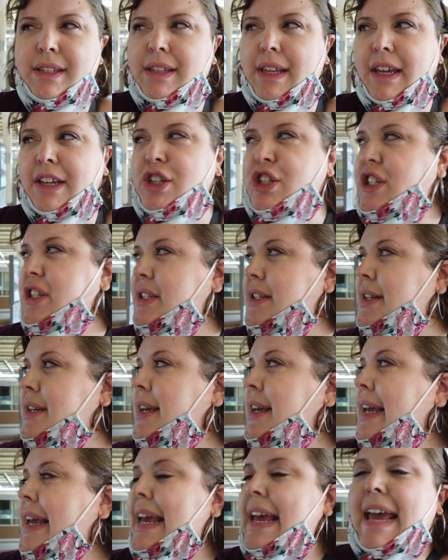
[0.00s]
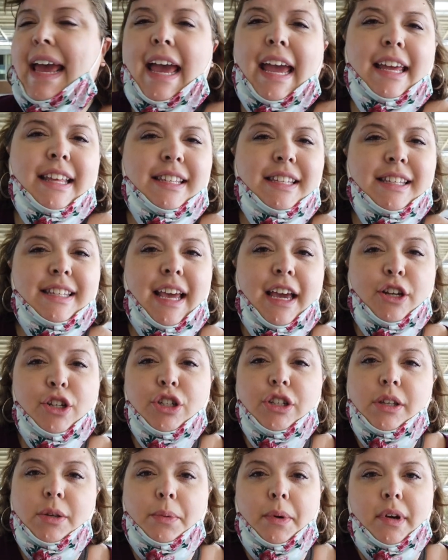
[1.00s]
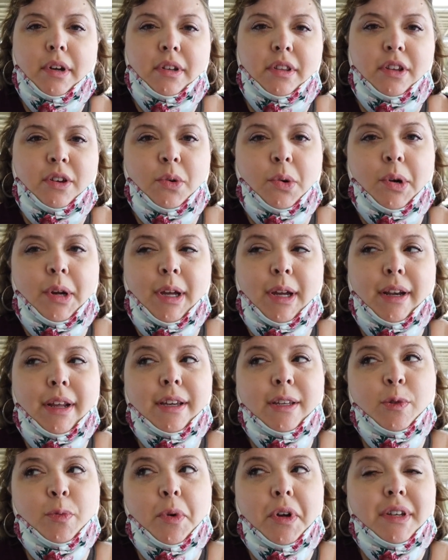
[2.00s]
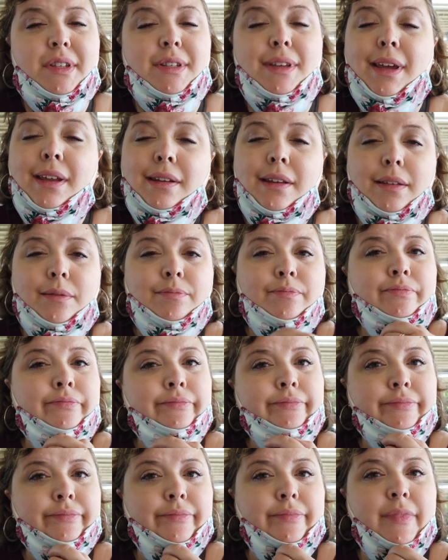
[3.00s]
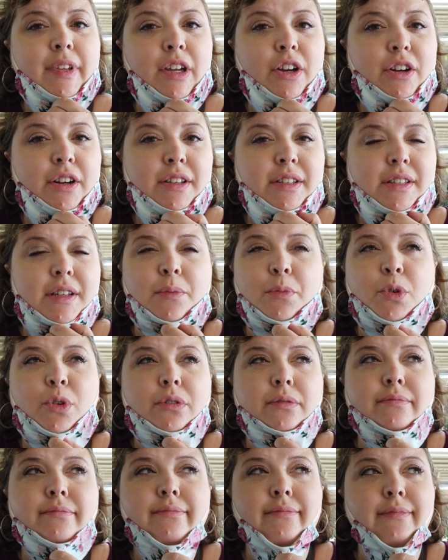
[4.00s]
Station. This is actually where the Orient Express ended here in Istanbul.